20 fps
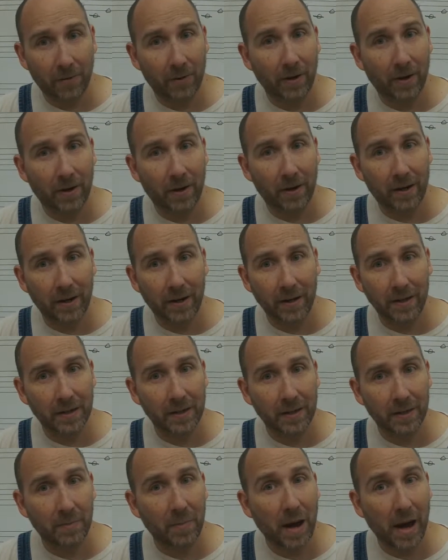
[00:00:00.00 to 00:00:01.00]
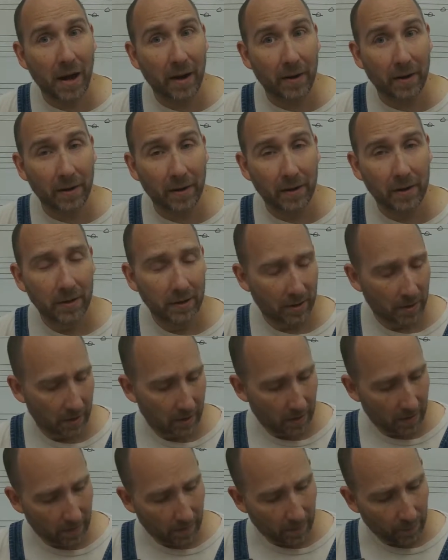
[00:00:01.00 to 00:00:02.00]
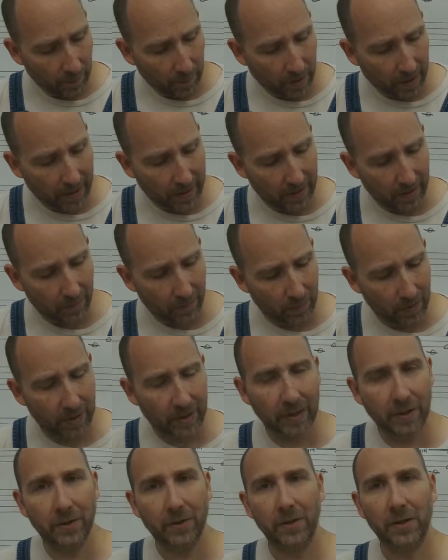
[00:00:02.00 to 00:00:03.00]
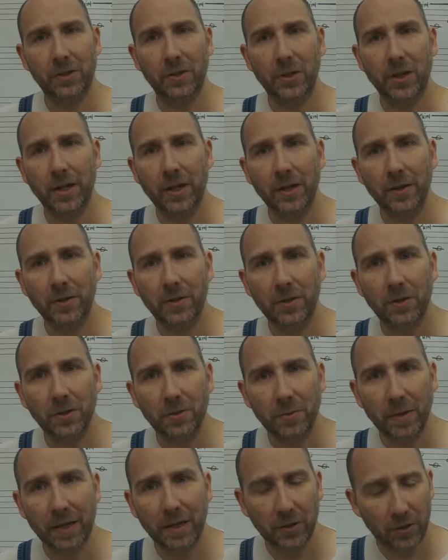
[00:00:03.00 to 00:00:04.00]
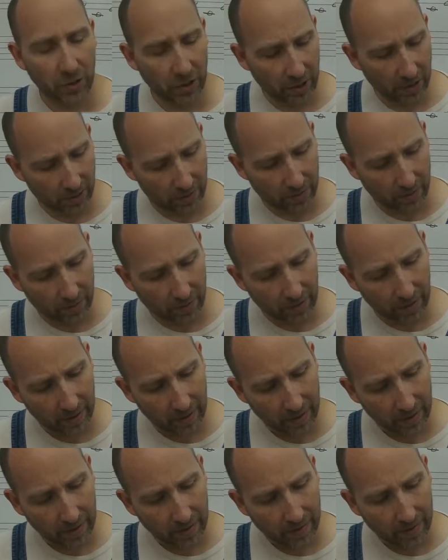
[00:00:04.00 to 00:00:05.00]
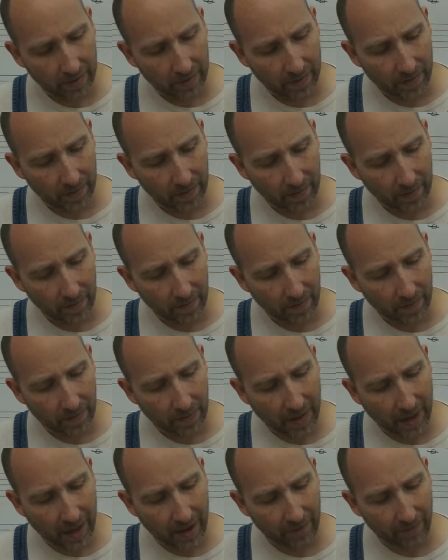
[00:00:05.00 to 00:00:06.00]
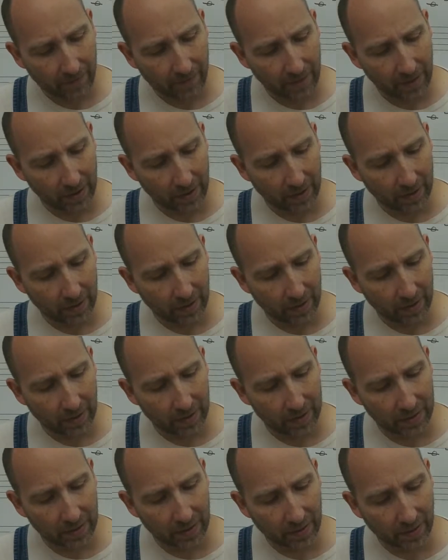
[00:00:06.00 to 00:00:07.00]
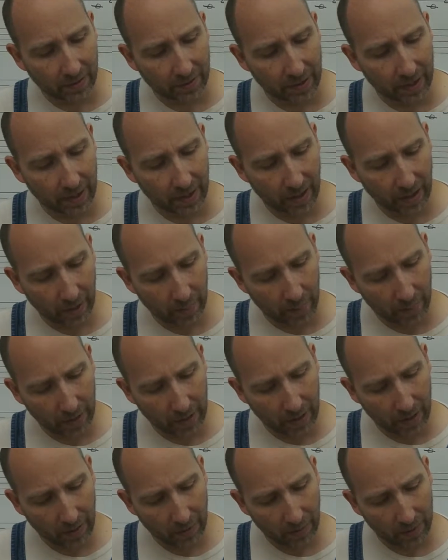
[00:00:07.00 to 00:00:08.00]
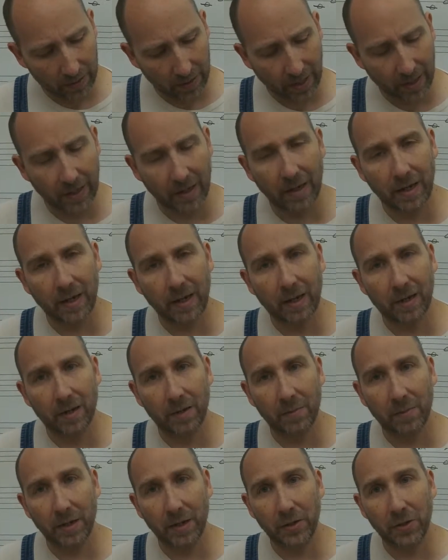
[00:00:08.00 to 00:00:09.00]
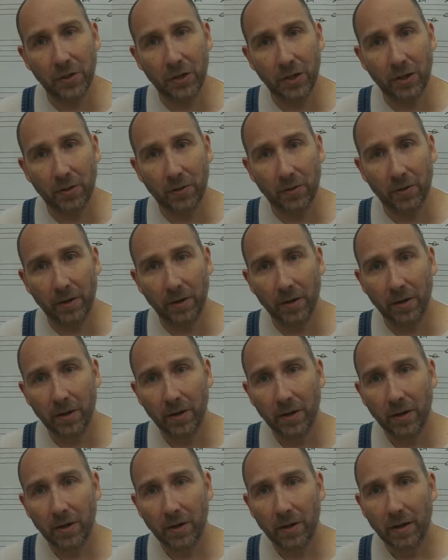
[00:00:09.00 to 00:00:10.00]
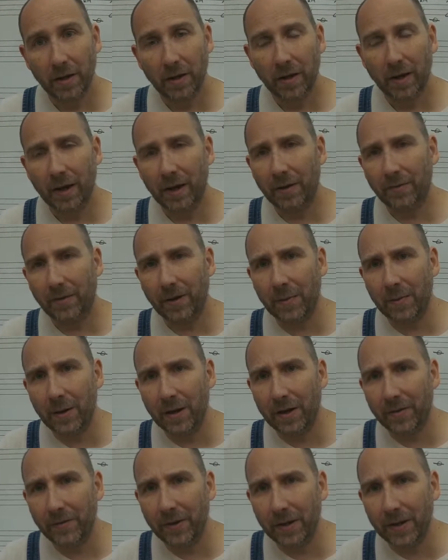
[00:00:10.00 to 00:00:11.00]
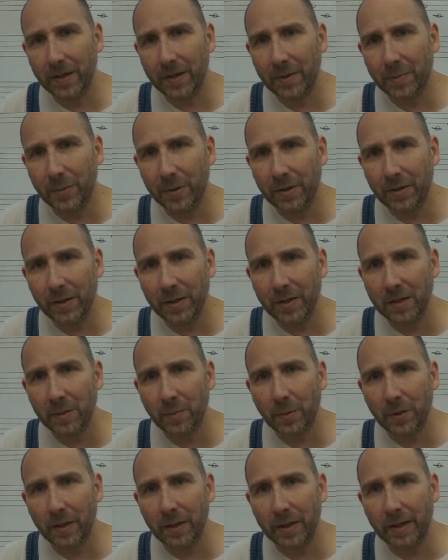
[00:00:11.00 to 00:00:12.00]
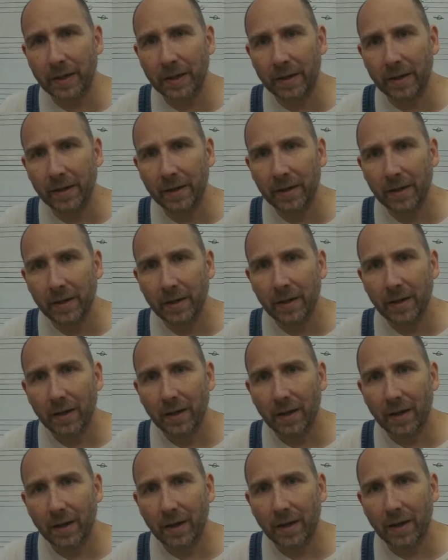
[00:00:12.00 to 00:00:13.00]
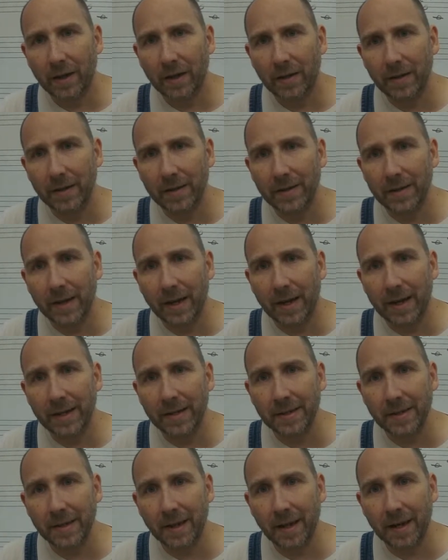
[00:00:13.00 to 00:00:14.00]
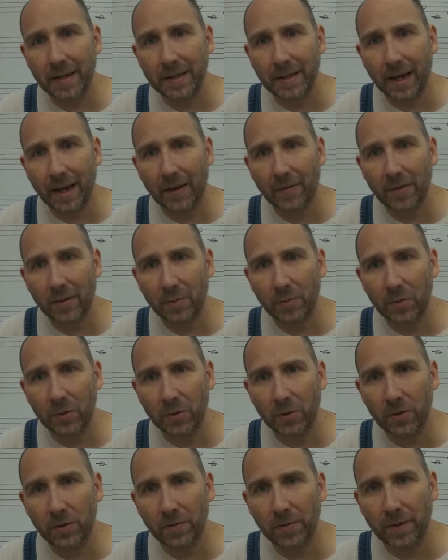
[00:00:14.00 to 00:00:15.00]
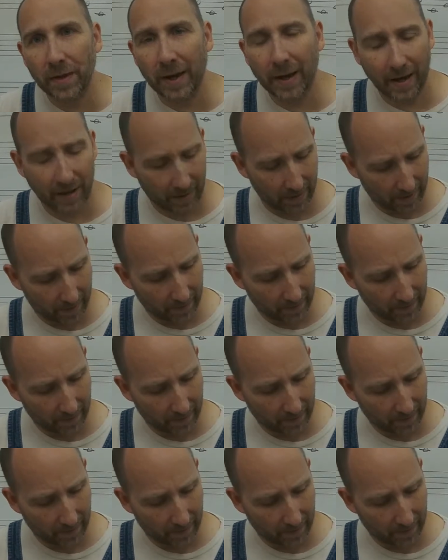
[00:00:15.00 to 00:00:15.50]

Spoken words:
or on, it doesn't matter. But when I go to change to my G chord, that finger is creating a B, which I need on my G chord. And if I'm not a very experienced player, it's nice not to have to move that